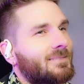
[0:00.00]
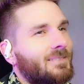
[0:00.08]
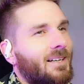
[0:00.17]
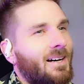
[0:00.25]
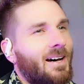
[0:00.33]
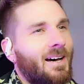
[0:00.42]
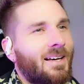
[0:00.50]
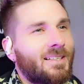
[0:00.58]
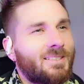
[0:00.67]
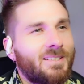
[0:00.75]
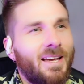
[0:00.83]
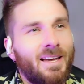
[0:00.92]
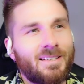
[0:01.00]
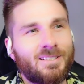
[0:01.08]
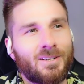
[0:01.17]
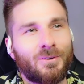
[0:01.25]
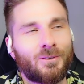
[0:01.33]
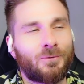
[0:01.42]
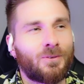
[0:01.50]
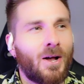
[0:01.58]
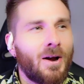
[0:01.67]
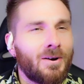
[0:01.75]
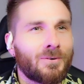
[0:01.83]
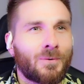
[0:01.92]
Ah, shit, she was
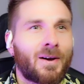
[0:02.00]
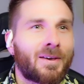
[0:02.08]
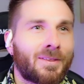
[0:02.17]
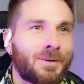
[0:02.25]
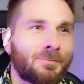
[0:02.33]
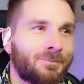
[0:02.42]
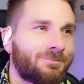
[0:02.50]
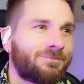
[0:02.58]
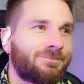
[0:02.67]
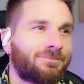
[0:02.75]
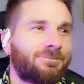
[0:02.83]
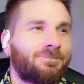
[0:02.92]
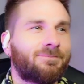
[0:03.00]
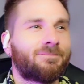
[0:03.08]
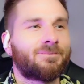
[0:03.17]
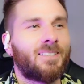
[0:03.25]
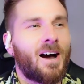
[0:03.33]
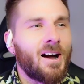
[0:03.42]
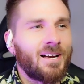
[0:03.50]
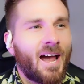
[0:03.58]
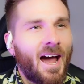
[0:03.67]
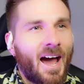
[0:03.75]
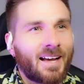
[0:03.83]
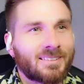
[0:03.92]
flirting with him. Oh,
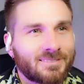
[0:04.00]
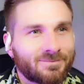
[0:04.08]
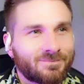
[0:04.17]
God.